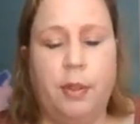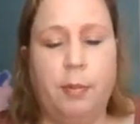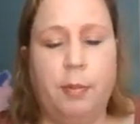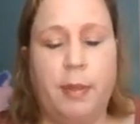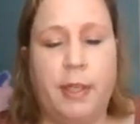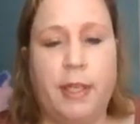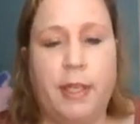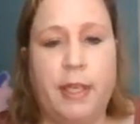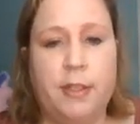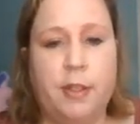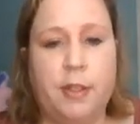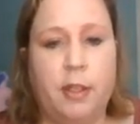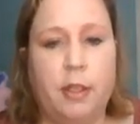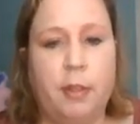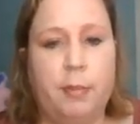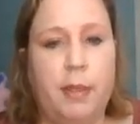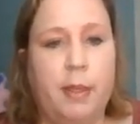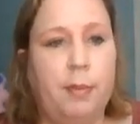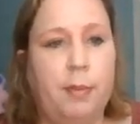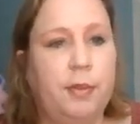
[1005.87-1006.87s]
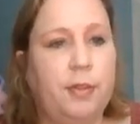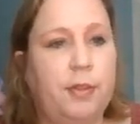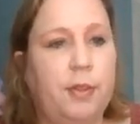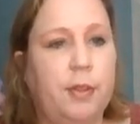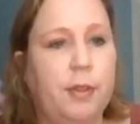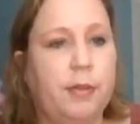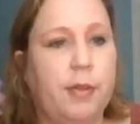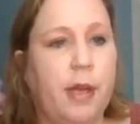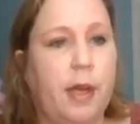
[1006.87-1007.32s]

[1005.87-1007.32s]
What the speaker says: my kids aren't going to be able to see their